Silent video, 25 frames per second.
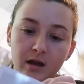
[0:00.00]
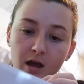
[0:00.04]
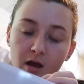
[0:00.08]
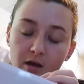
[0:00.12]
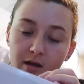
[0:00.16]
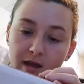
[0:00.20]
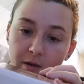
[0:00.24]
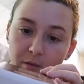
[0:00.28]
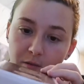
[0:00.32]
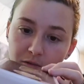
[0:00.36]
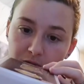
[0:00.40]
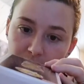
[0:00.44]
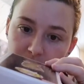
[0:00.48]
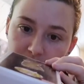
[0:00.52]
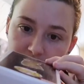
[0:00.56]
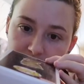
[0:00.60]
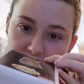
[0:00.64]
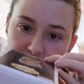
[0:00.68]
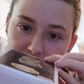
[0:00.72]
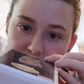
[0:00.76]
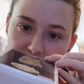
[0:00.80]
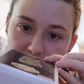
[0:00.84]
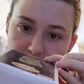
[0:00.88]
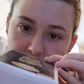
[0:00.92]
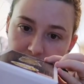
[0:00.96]
Okay, well, there's
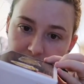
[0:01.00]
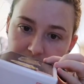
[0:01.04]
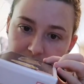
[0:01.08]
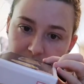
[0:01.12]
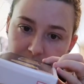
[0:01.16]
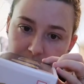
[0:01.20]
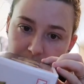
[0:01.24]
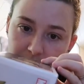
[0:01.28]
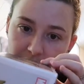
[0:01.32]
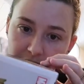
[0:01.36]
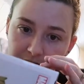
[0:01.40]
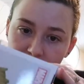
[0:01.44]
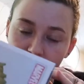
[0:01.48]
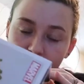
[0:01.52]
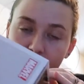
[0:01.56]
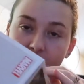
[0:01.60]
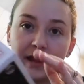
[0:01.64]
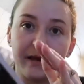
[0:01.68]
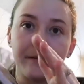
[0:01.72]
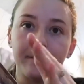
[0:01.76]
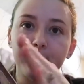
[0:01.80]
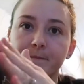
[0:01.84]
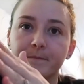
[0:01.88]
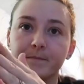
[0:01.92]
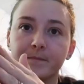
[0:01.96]
definitely some kind of
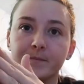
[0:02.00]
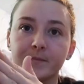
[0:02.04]
like